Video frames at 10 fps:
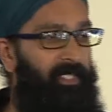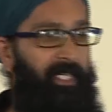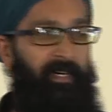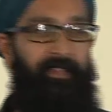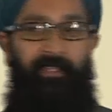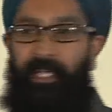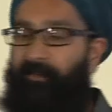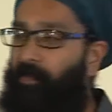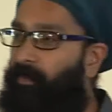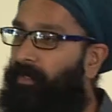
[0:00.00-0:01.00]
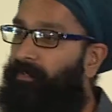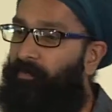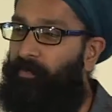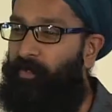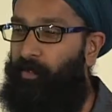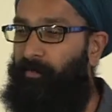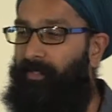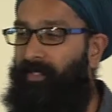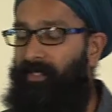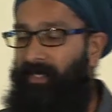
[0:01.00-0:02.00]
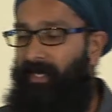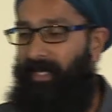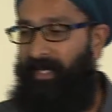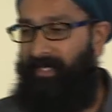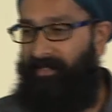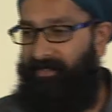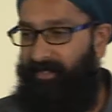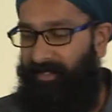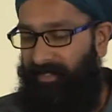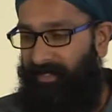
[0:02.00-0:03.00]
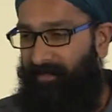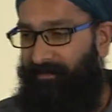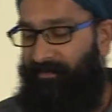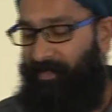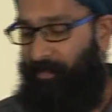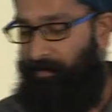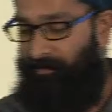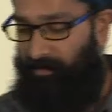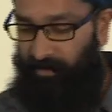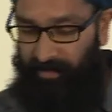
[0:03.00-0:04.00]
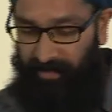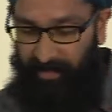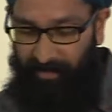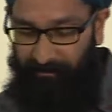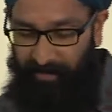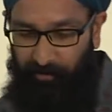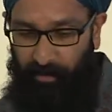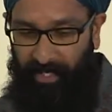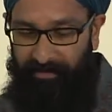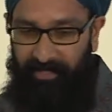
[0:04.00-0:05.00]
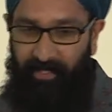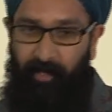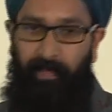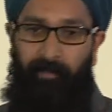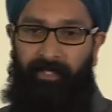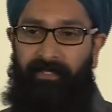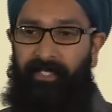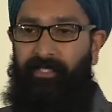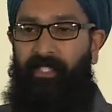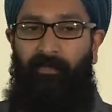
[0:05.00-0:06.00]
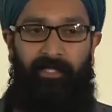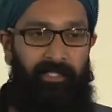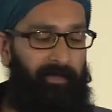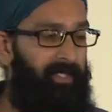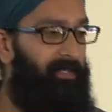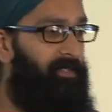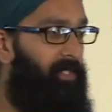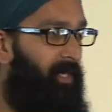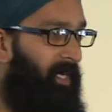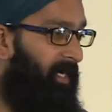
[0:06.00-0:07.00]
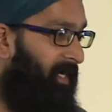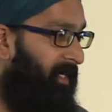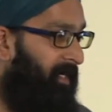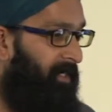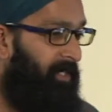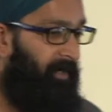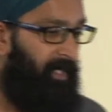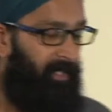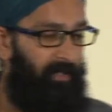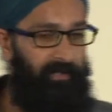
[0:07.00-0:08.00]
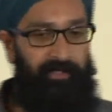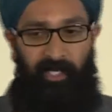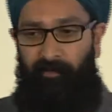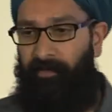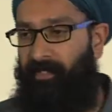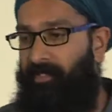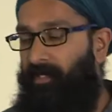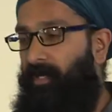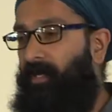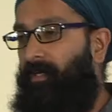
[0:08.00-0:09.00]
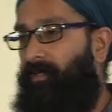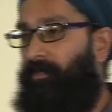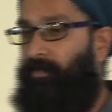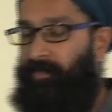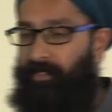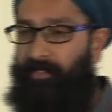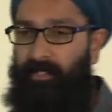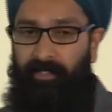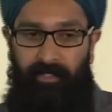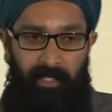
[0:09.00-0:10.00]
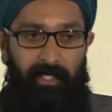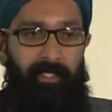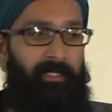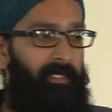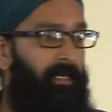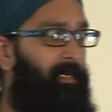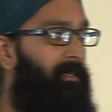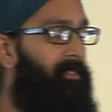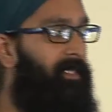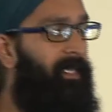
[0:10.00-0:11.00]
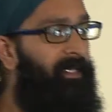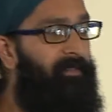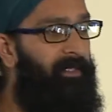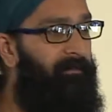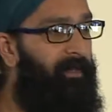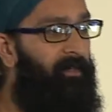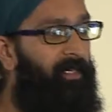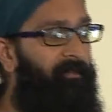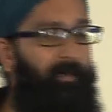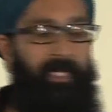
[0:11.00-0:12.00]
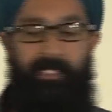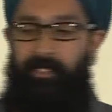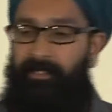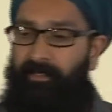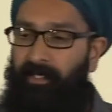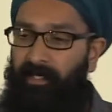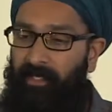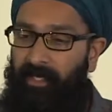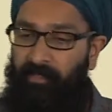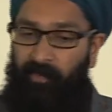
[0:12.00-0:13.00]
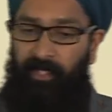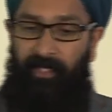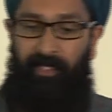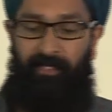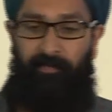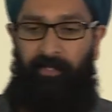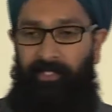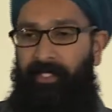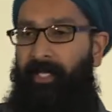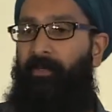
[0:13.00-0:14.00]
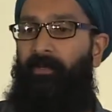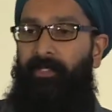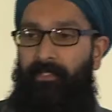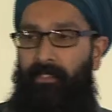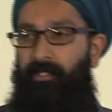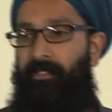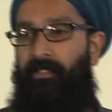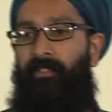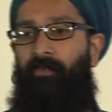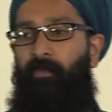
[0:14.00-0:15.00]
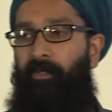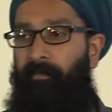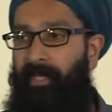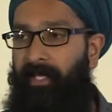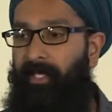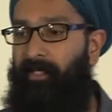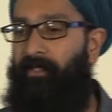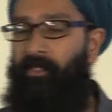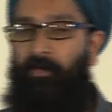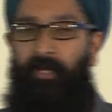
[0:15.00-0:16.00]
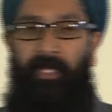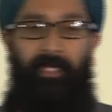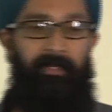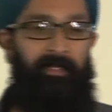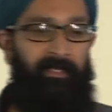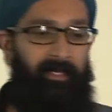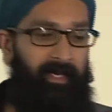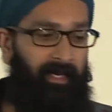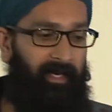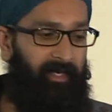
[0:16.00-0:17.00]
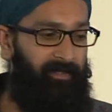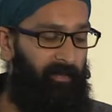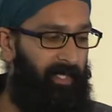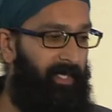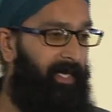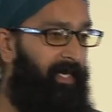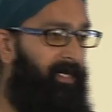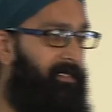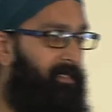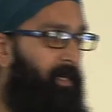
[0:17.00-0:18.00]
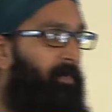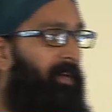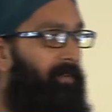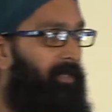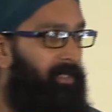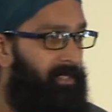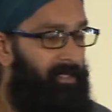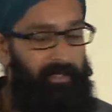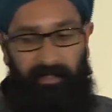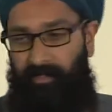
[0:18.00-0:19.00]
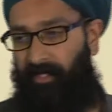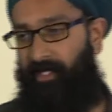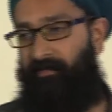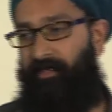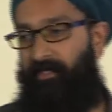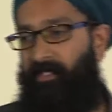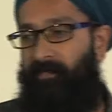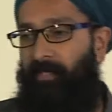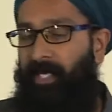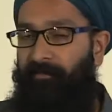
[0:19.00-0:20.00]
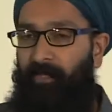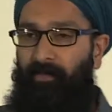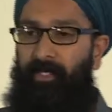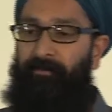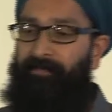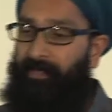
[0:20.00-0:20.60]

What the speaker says: here. I think everyone in this room, and certainly everyone I've seen in the public sector, which to us at Socrata, includes governments, including cities, state and federal government entities, as well as multilateral organizations like the World Bank and the UN, as well as nonprofit organizations like the Gates Foundation. But everyone